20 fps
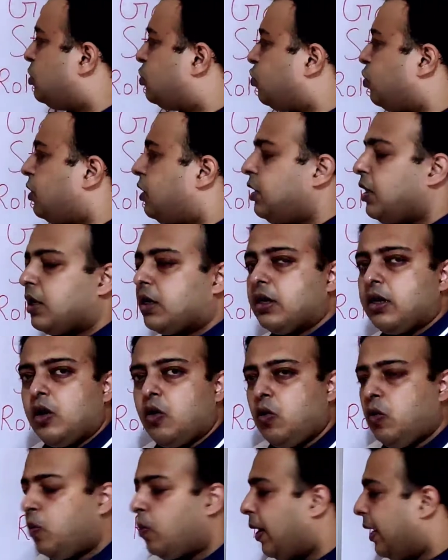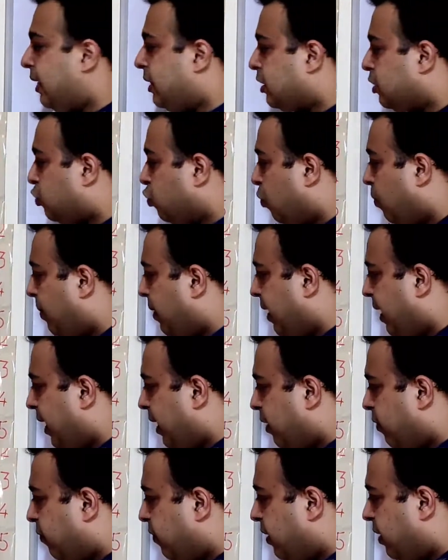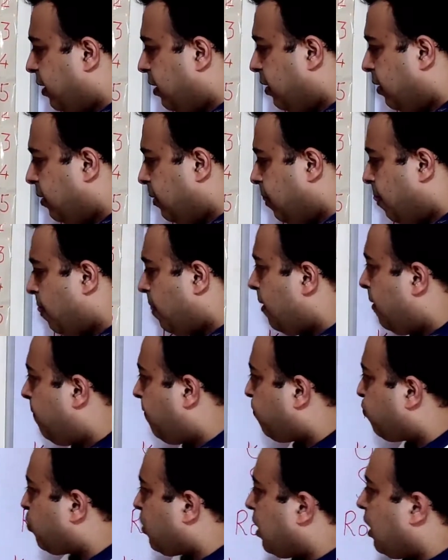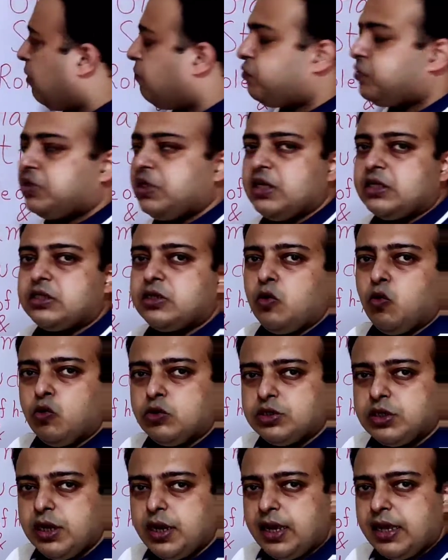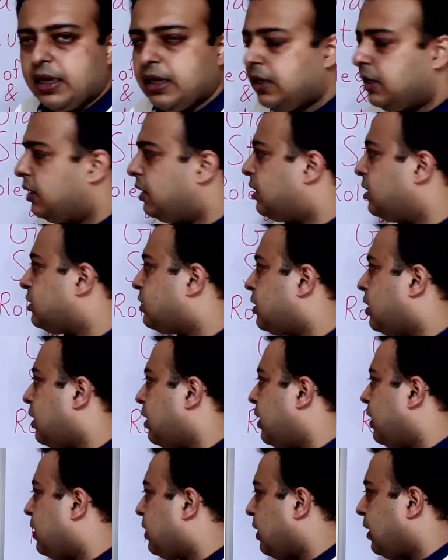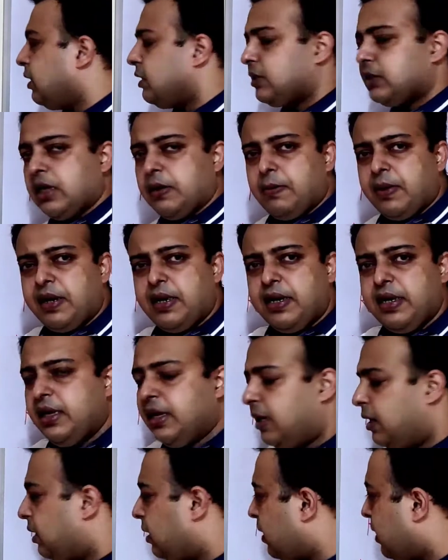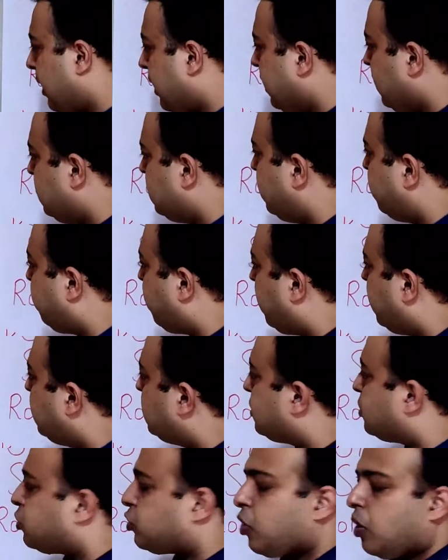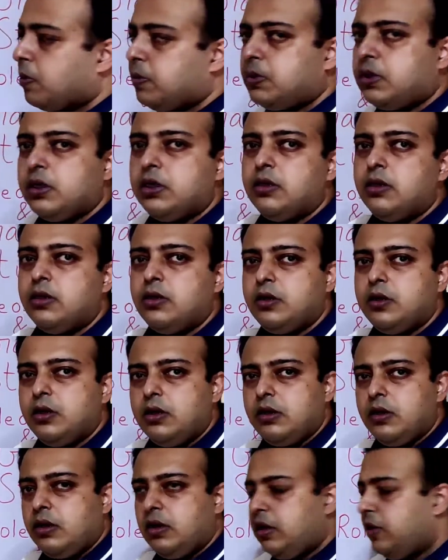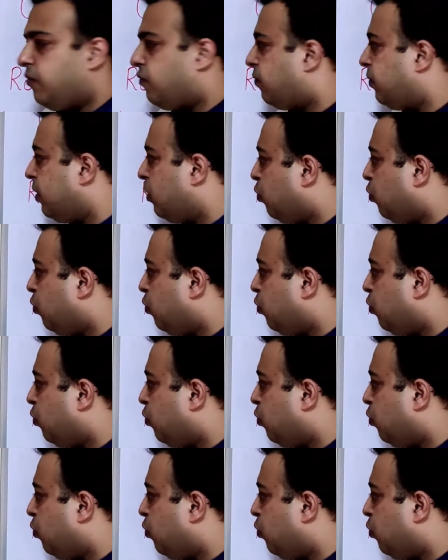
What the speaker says: So here now white to play and win. f6 looks like it is creating same idea, knight g5 is stopped. If we